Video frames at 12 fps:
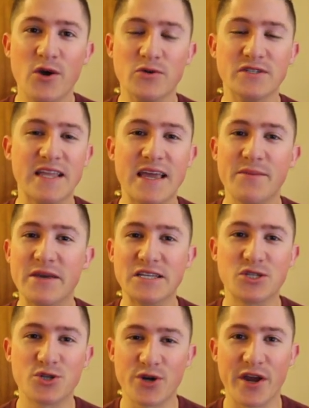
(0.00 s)
whose name
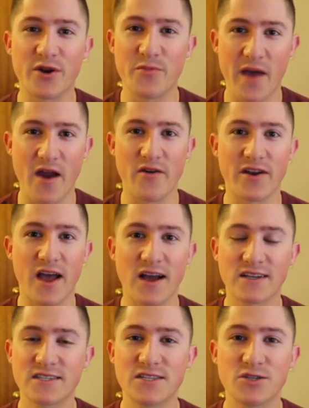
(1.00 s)
is Trainer Paradox.